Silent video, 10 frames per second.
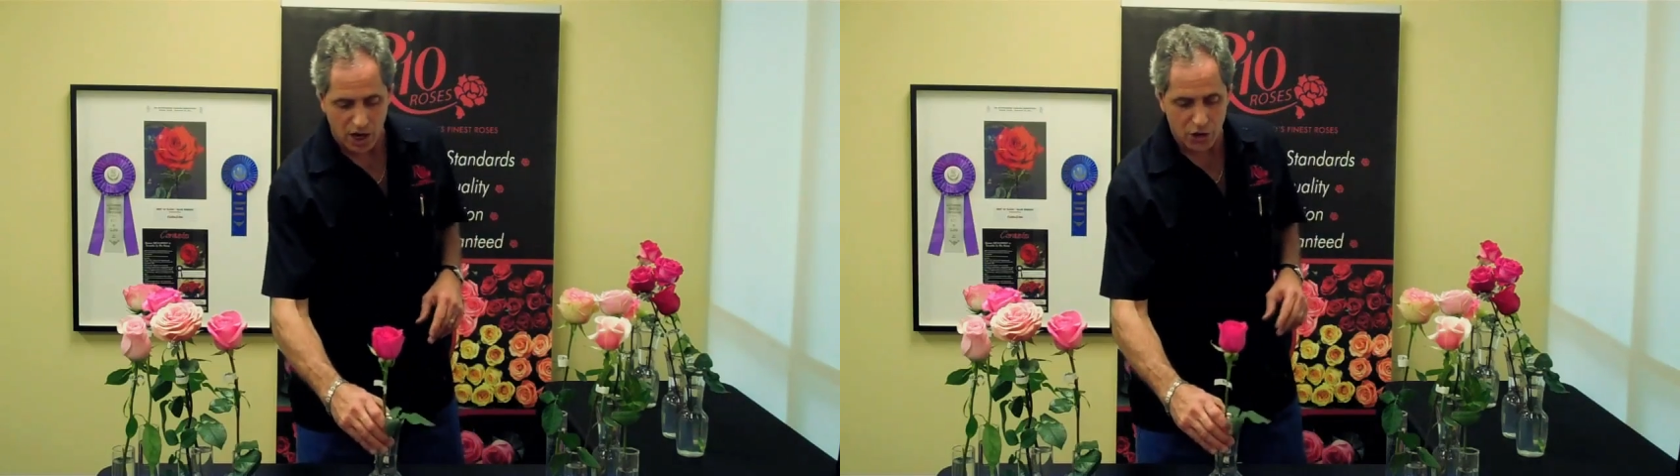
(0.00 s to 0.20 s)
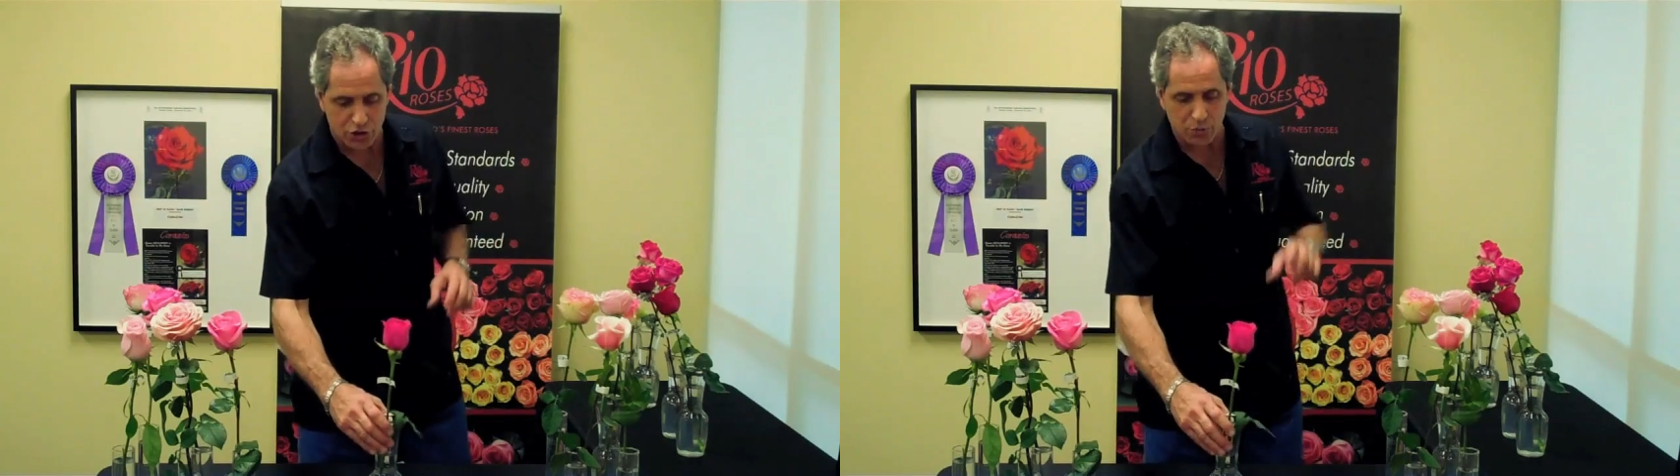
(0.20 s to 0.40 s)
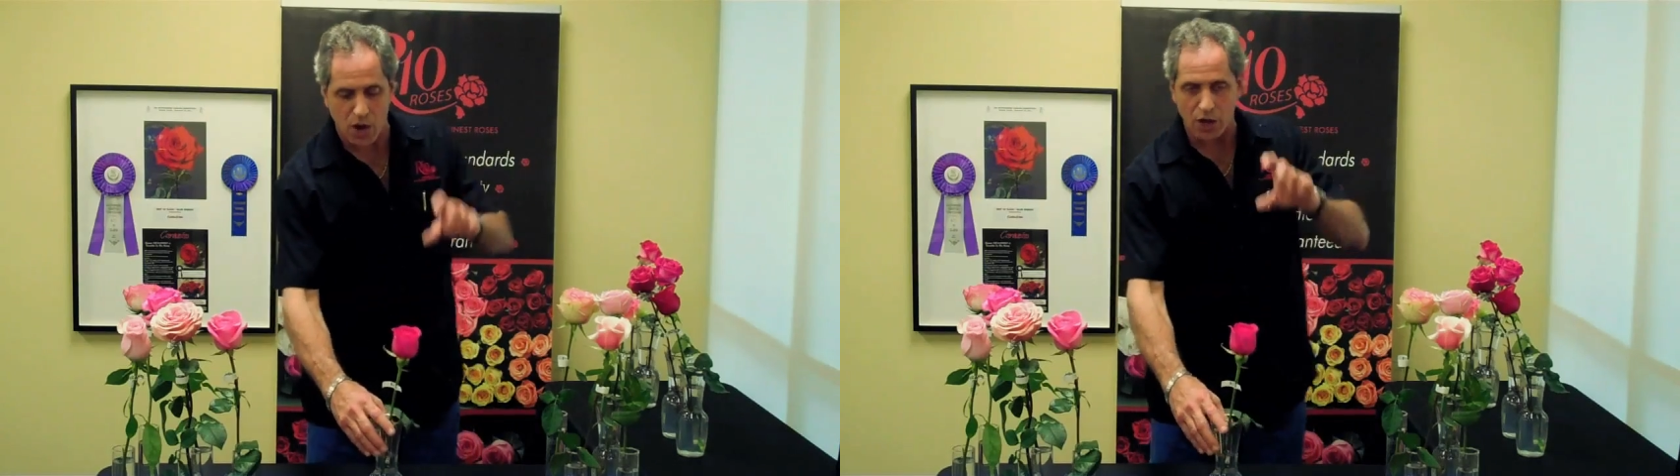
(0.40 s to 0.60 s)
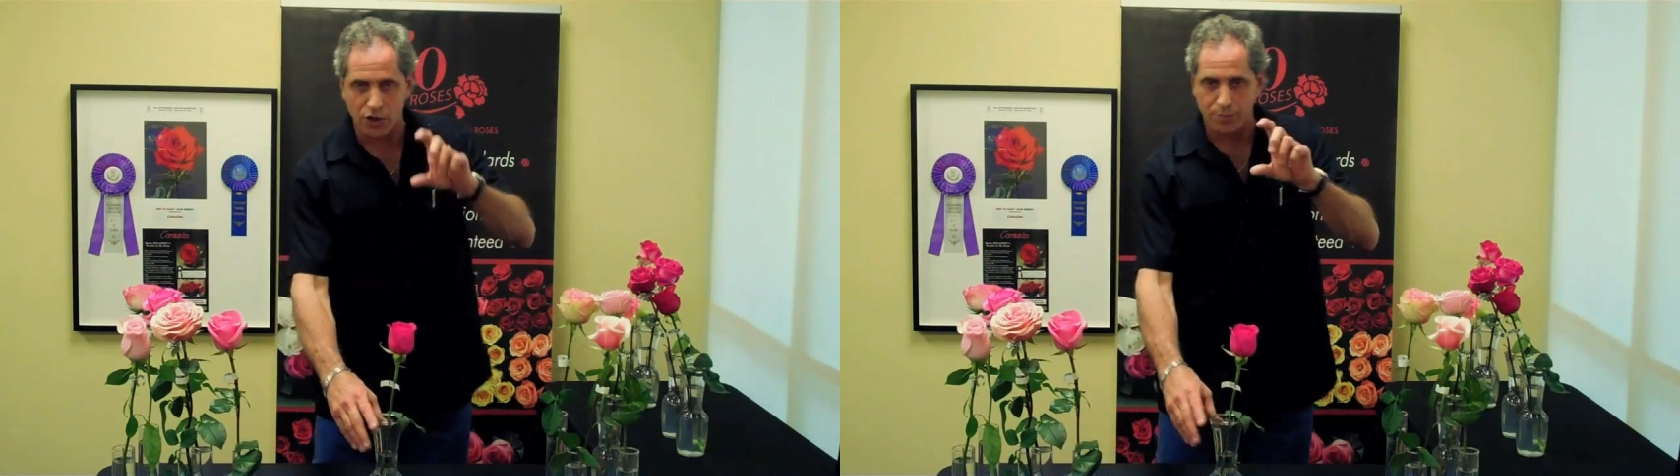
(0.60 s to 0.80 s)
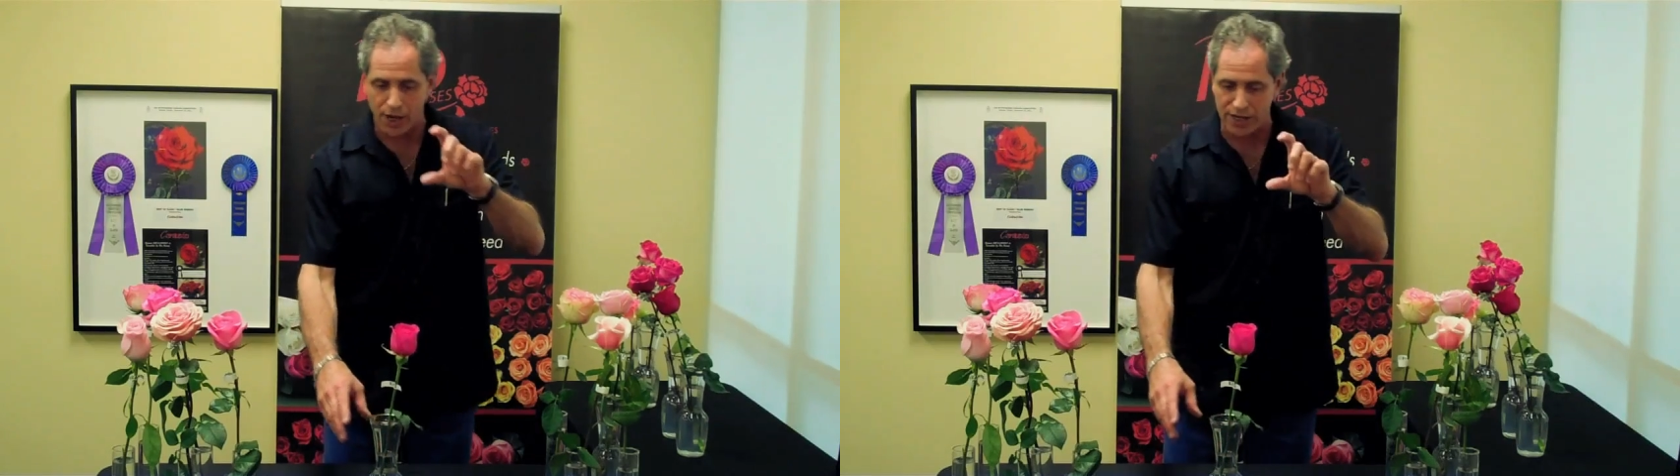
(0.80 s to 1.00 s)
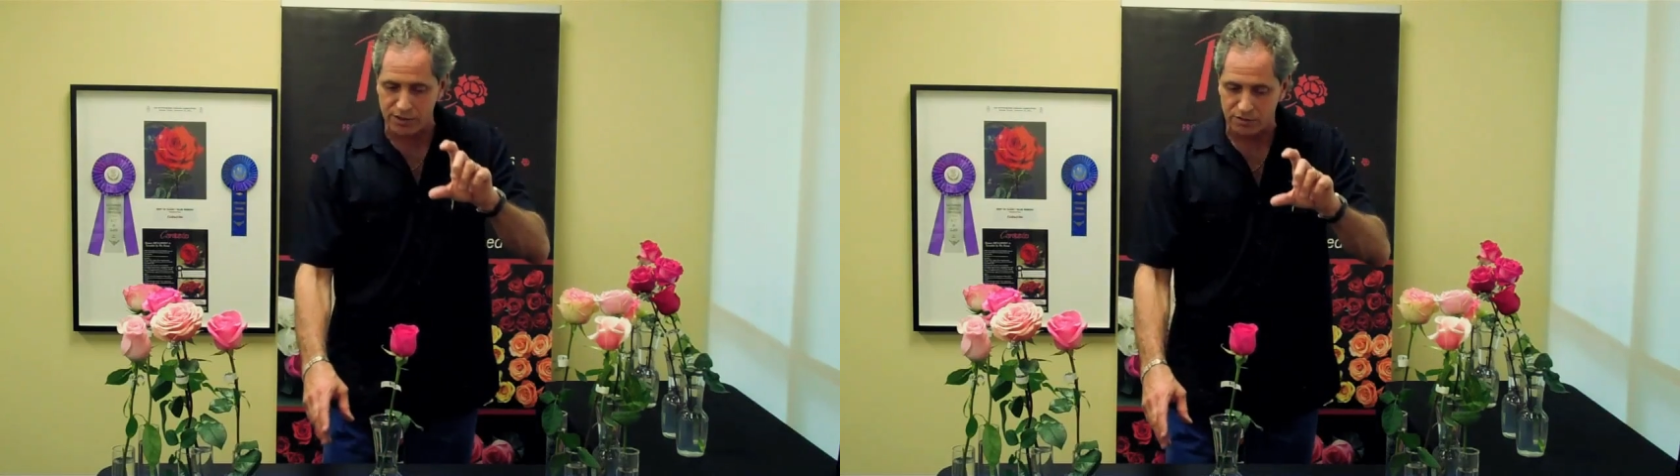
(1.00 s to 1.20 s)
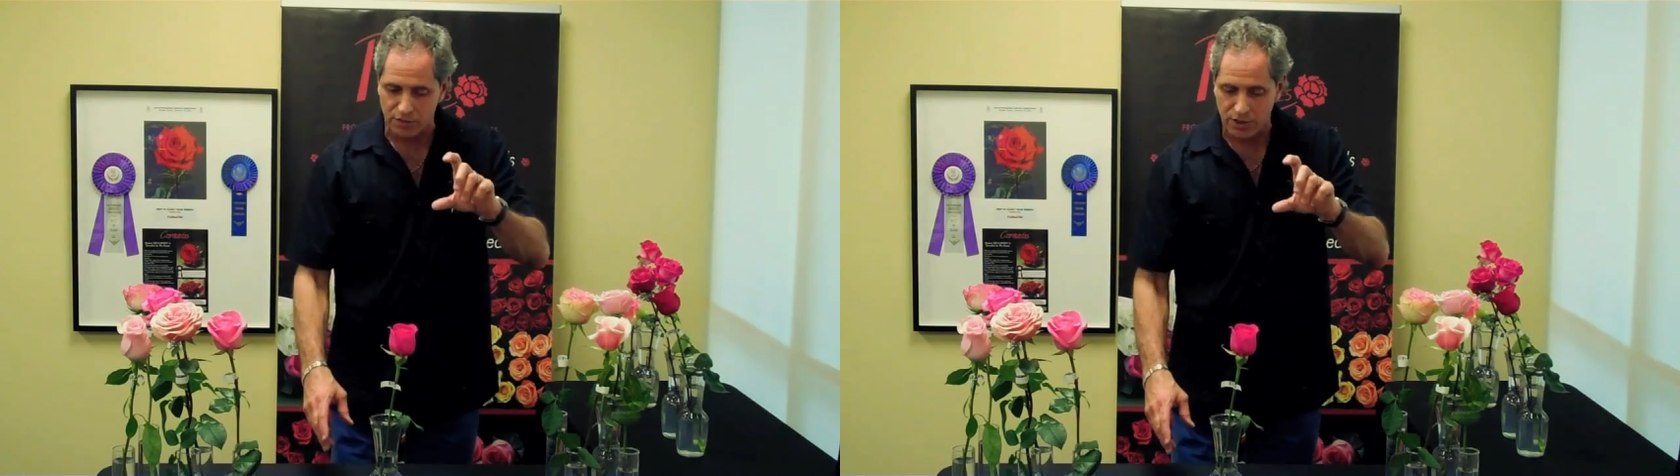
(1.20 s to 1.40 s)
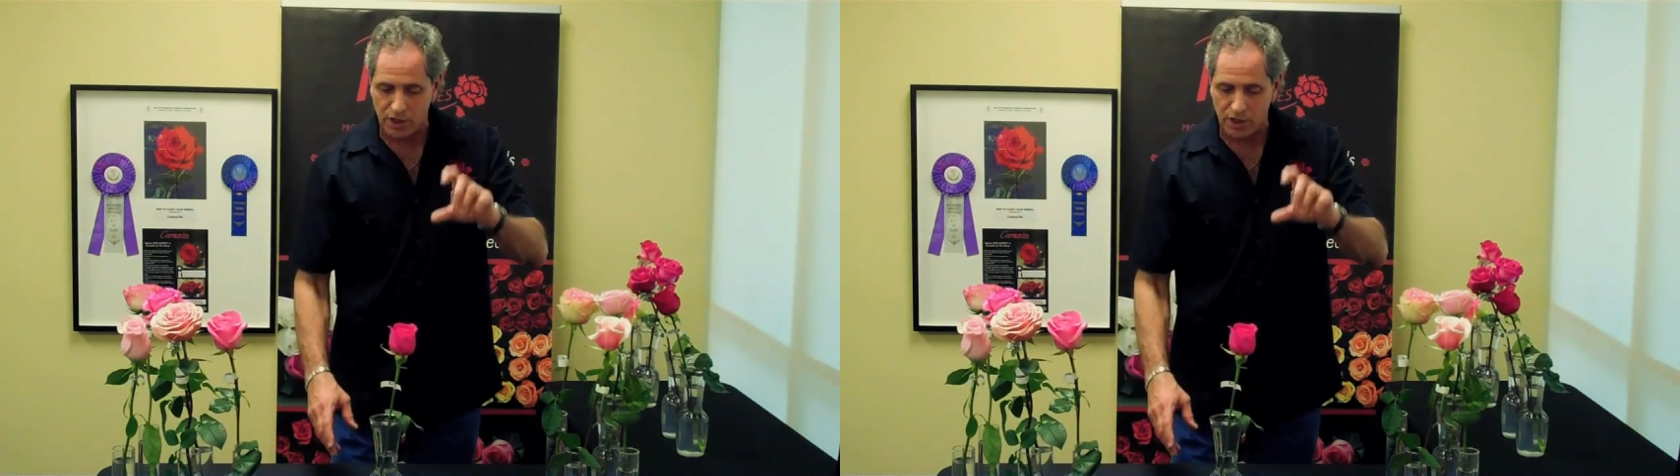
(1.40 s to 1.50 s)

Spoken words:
a smaller bud,